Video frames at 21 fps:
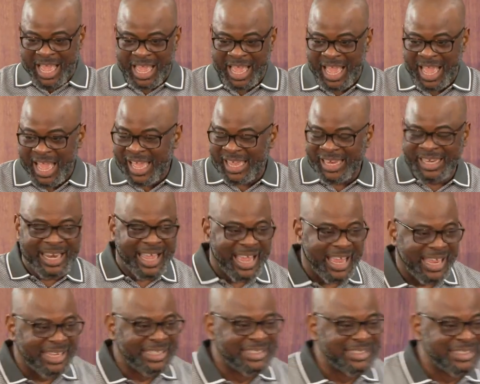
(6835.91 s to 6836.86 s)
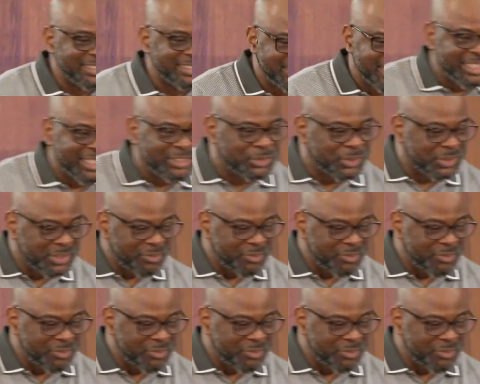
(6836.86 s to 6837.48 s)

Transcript: And they took the